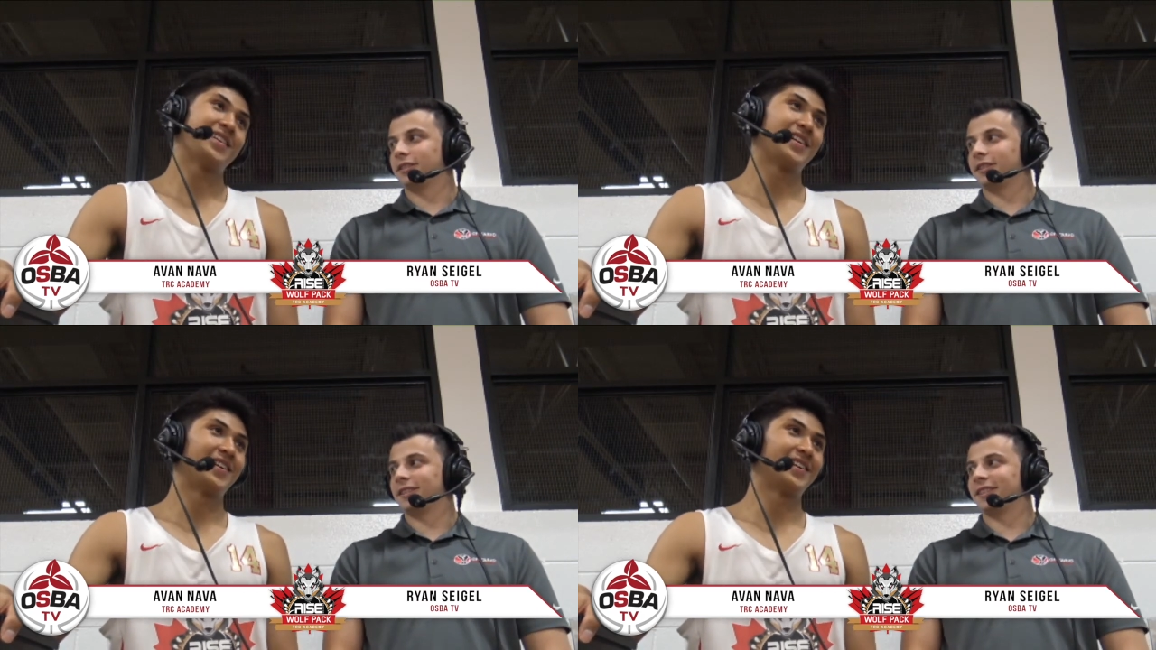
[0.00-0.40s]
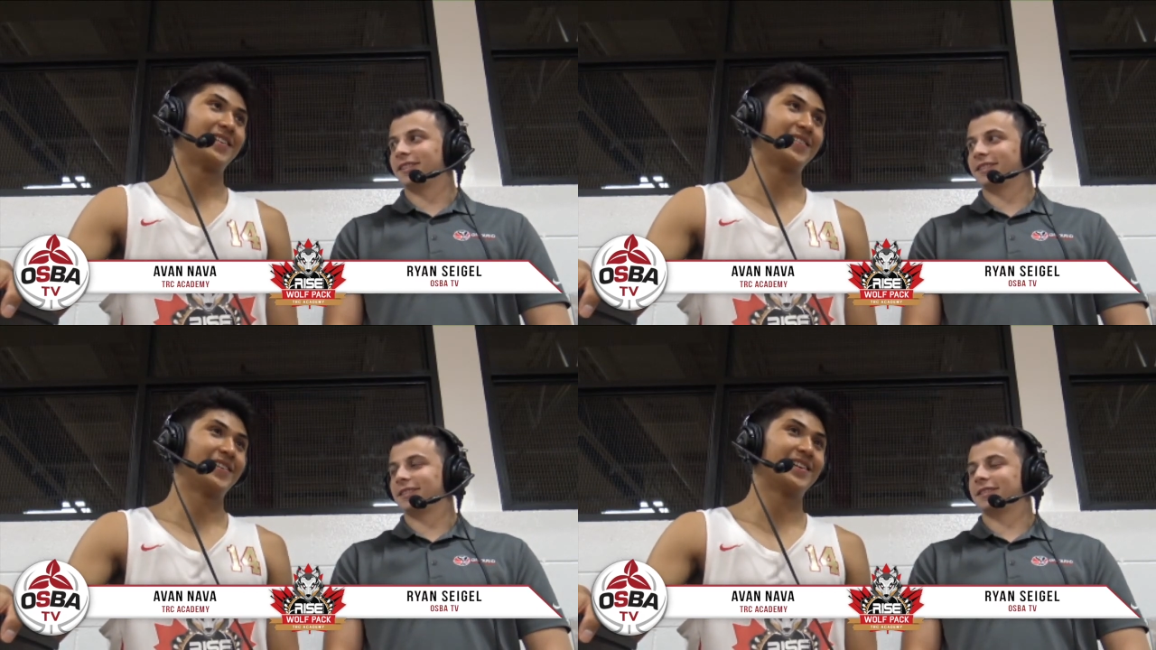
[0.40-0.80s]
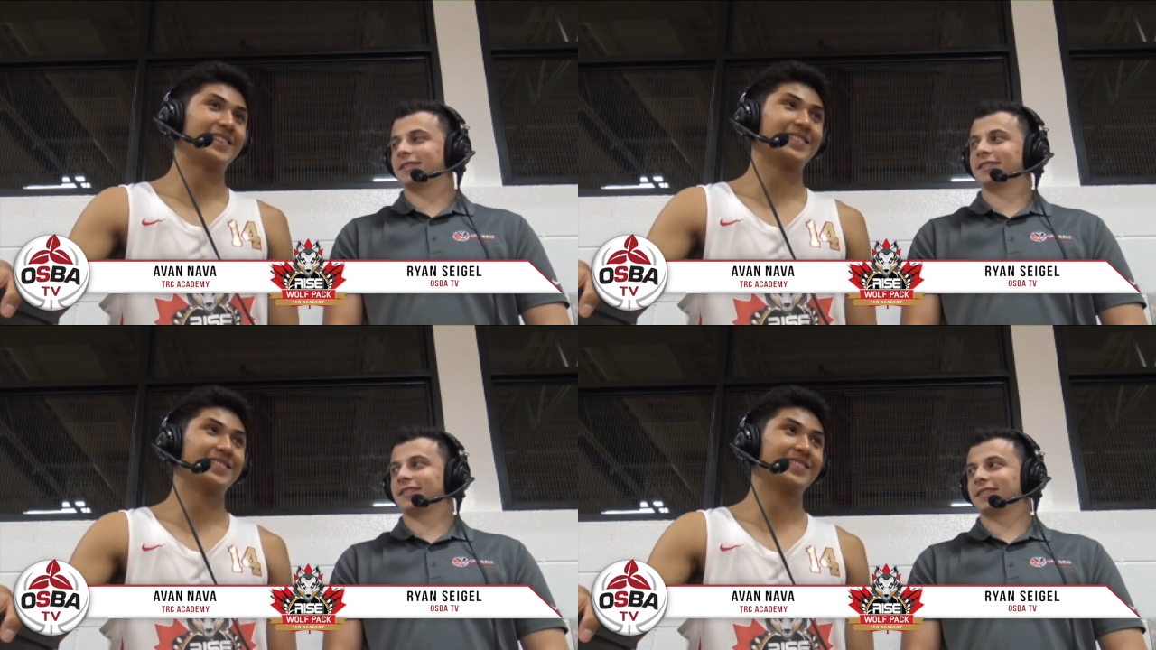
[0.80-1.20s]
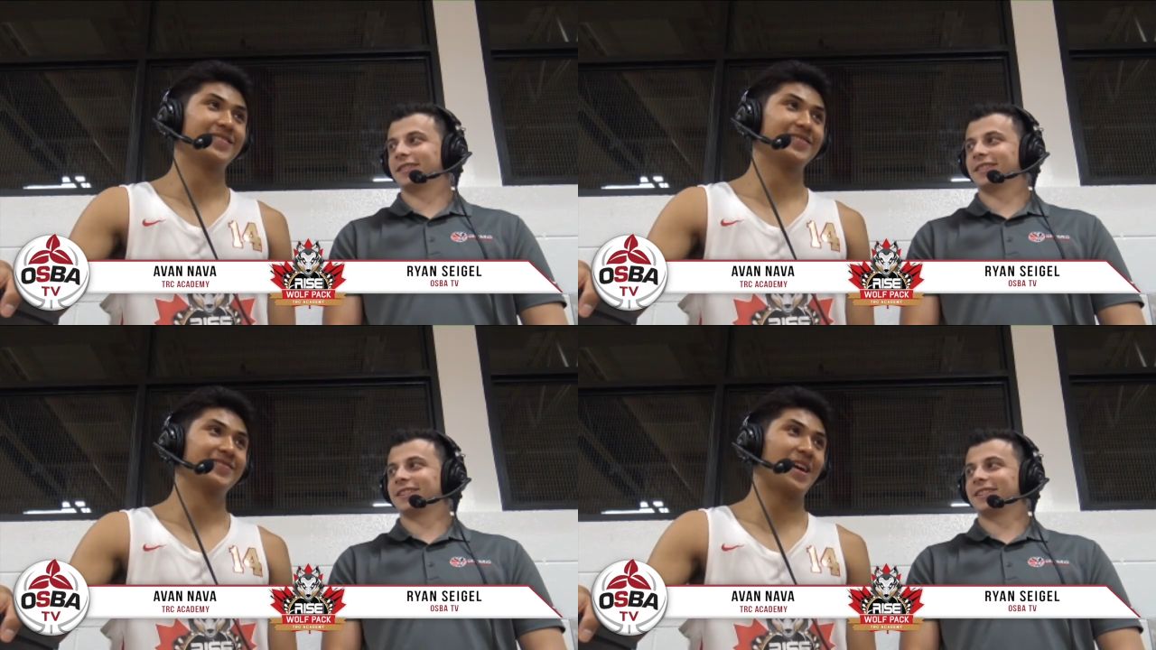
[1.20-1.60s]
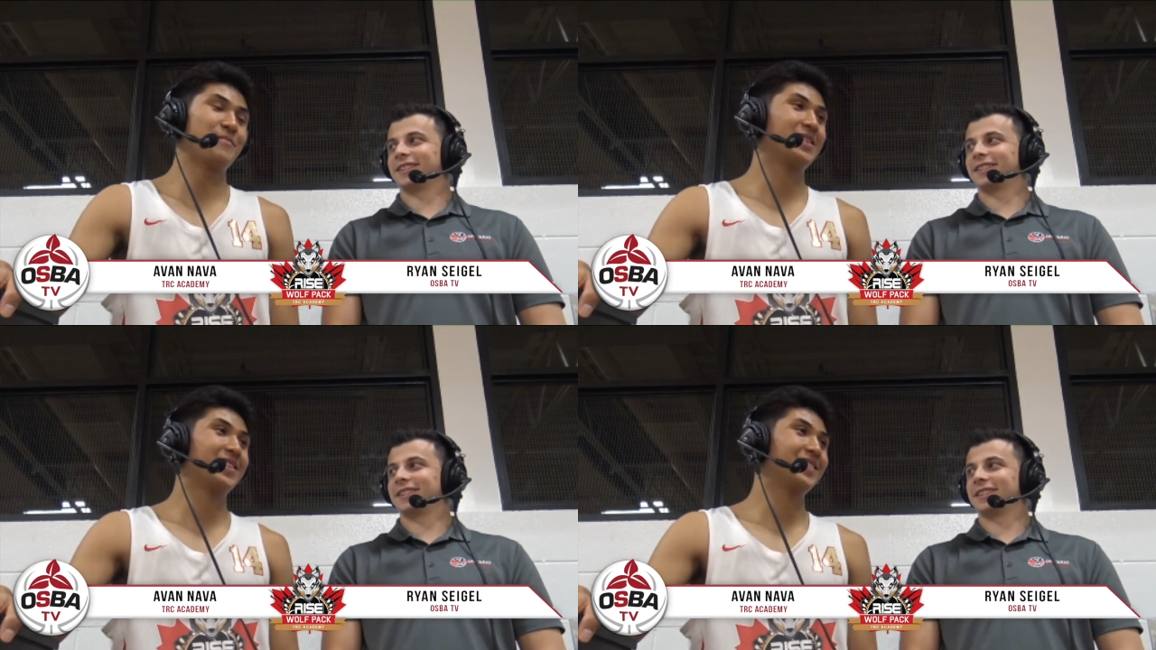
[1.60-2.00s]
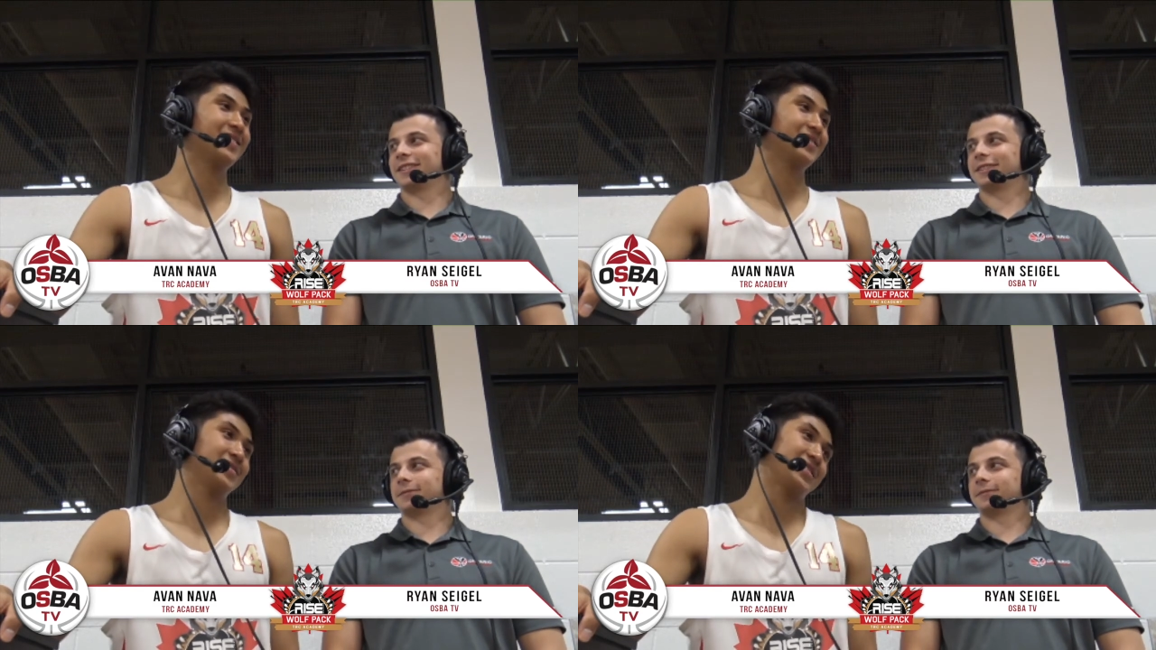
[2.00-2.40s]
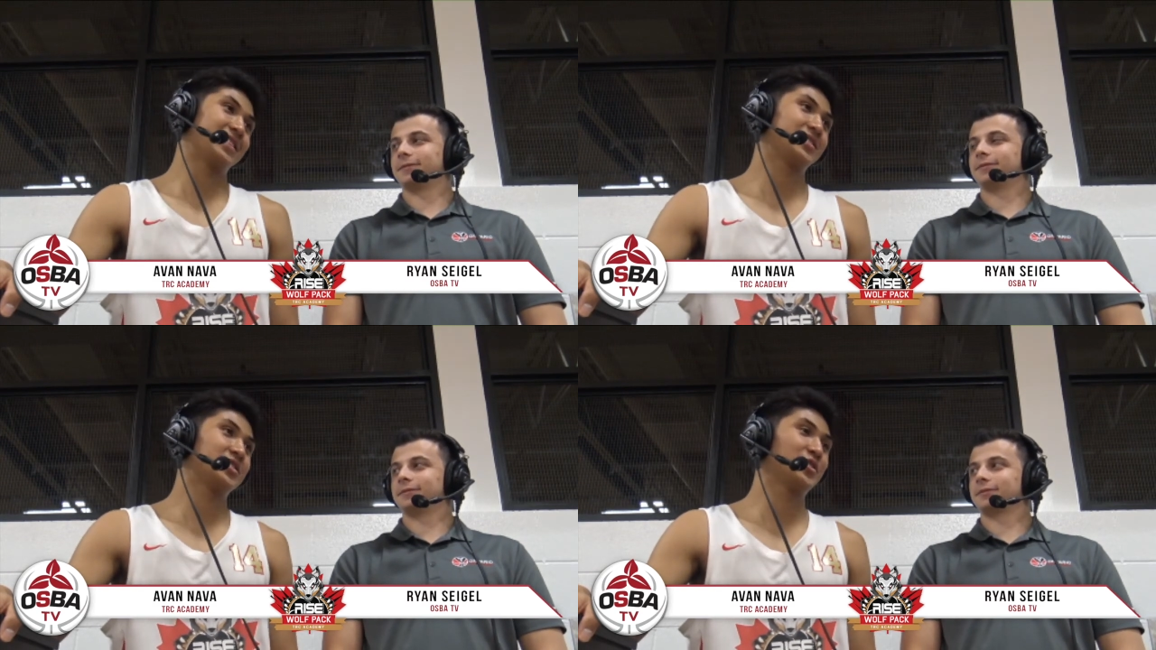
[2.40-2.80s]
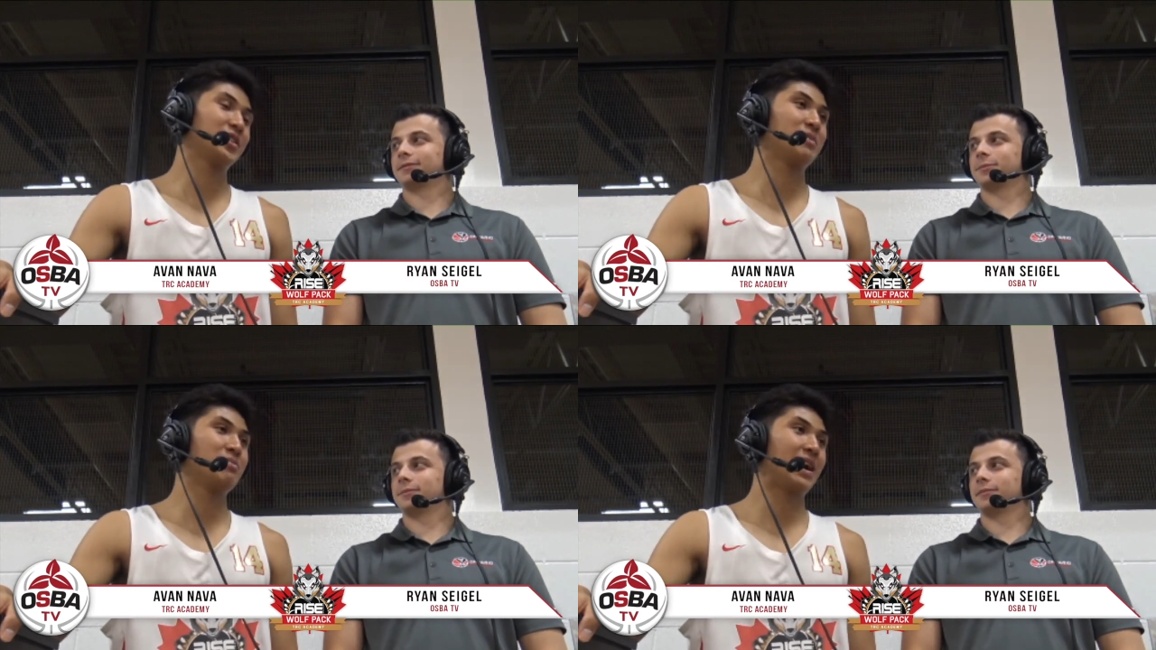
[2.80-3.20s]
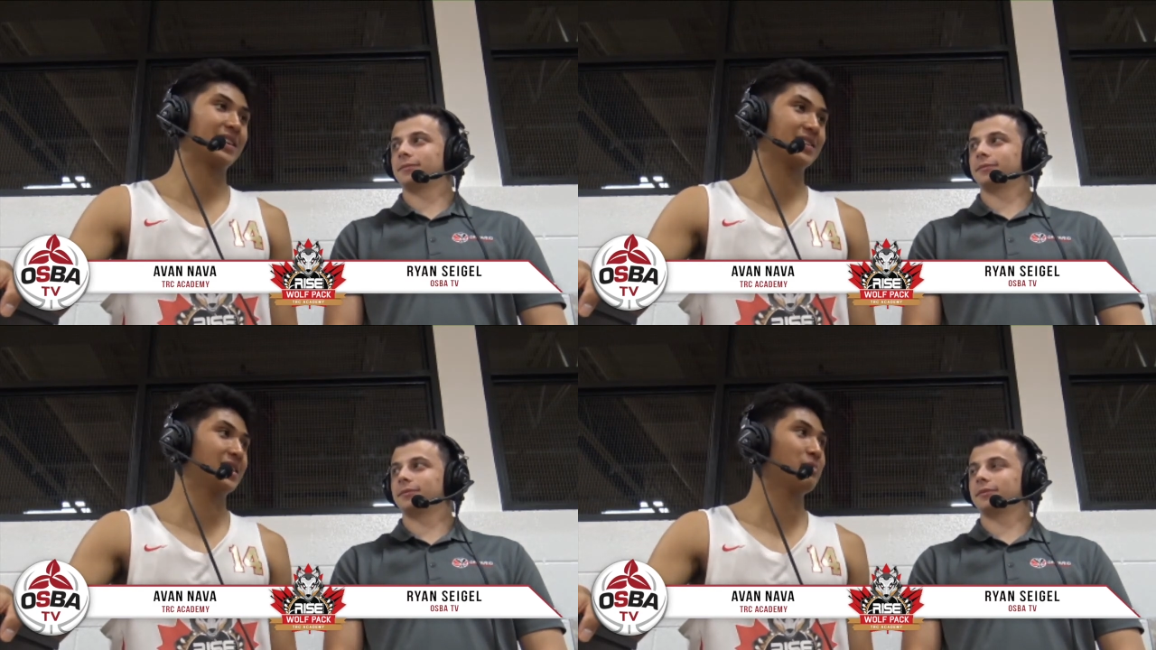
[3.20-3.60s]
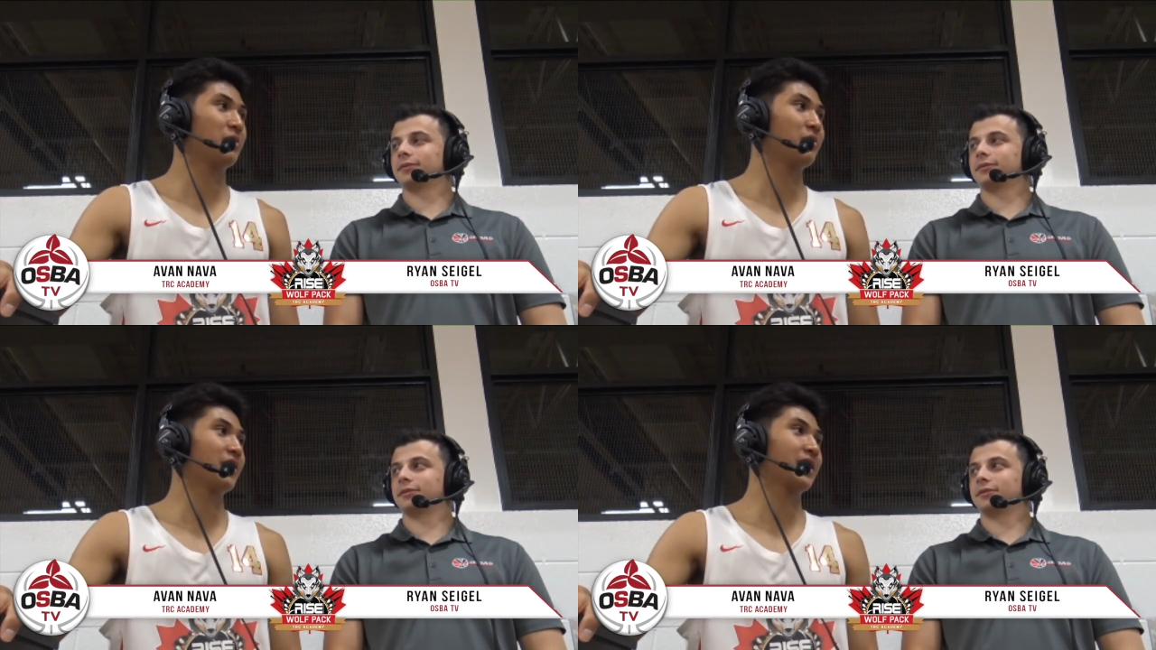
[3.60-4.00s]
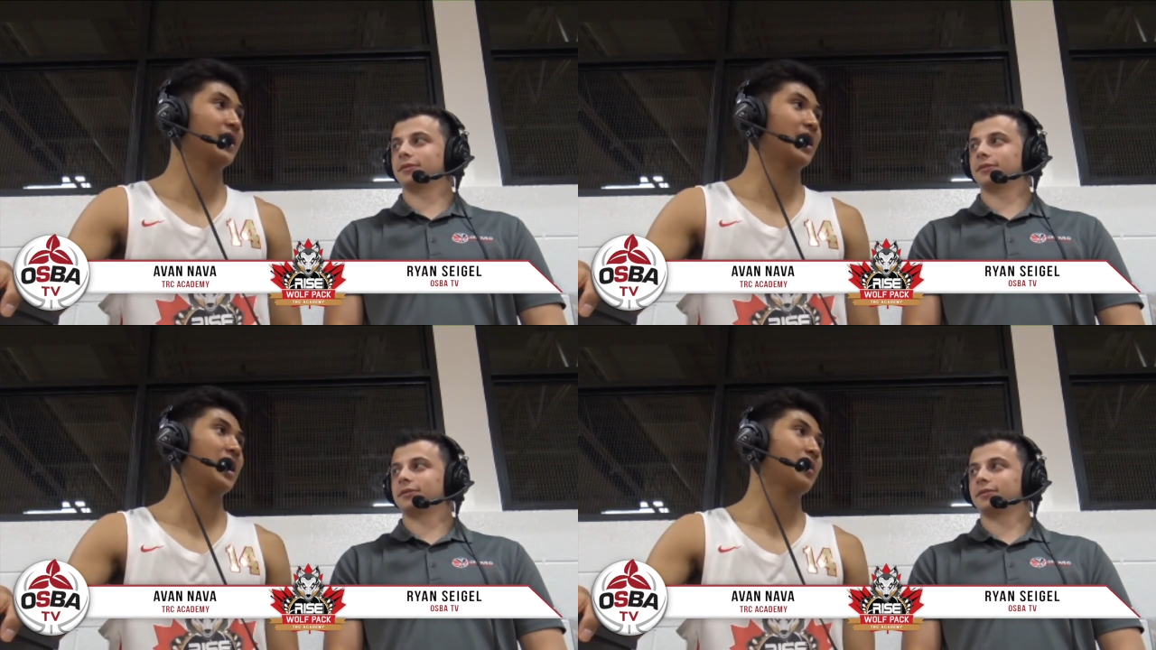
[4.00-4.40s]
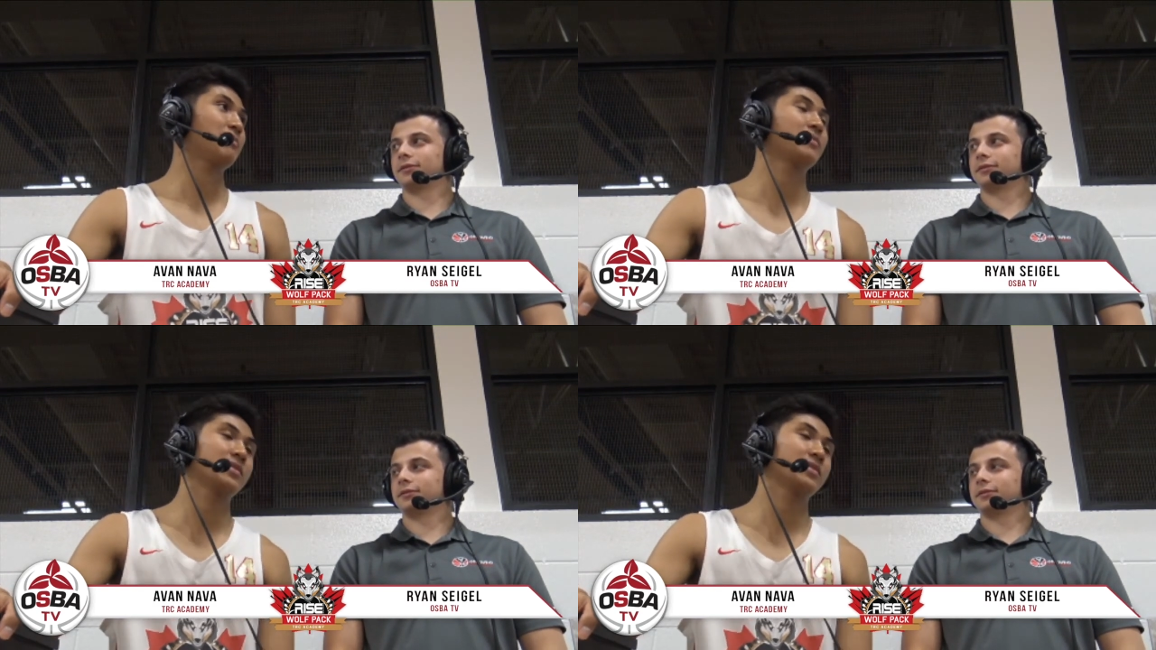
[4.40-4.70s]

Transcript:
Speaker 1: Oh, well, I've been shooting, practicing before the game,